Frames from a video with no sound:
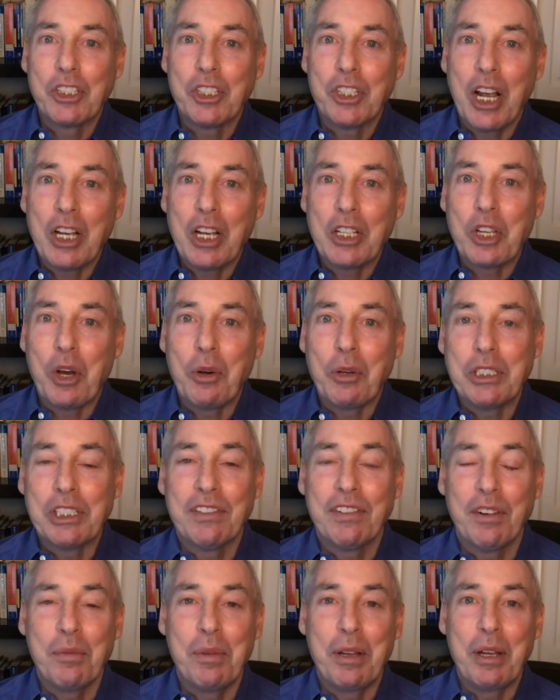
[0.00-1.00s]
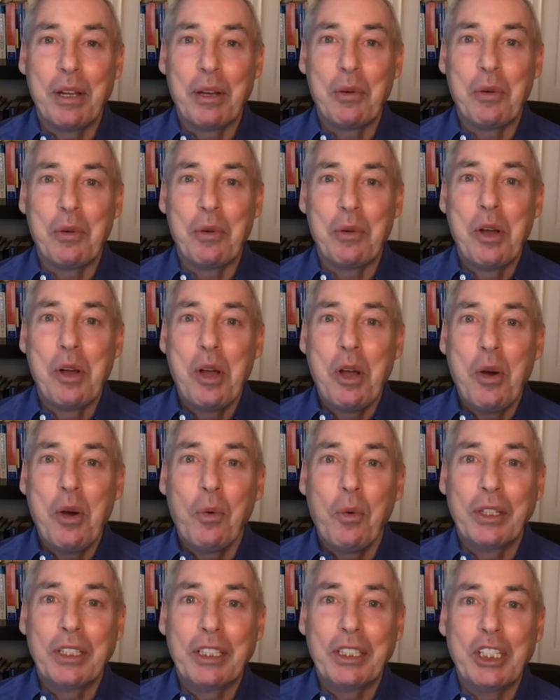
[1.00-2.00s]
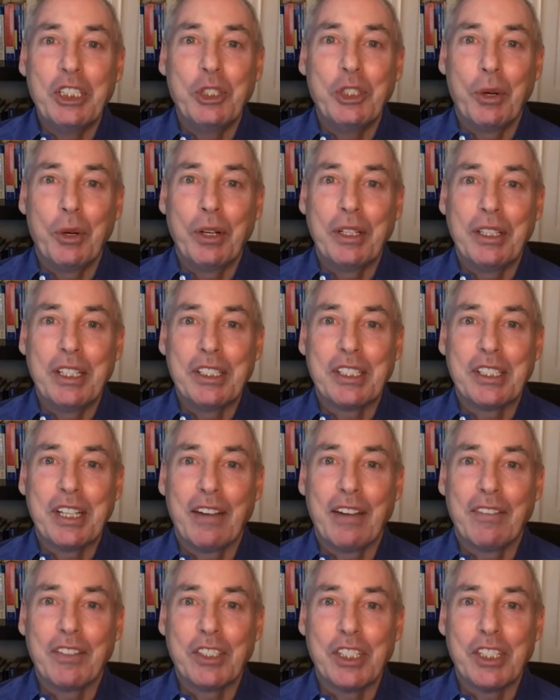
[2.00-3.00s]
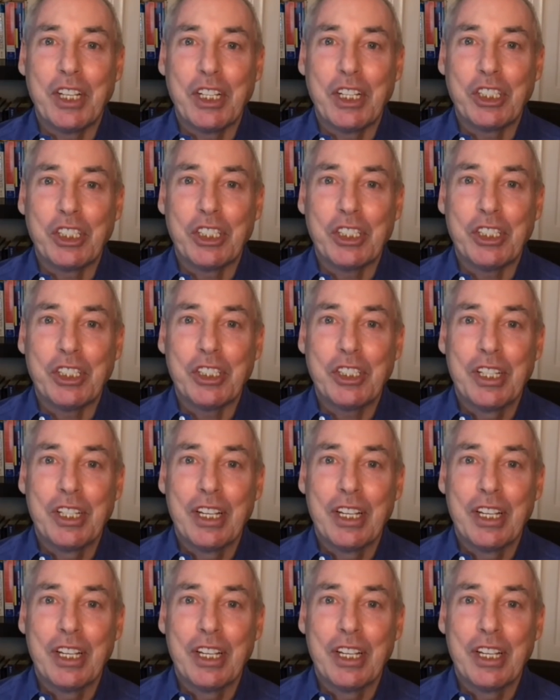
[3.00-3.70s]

as always, for being willing to join these conversations.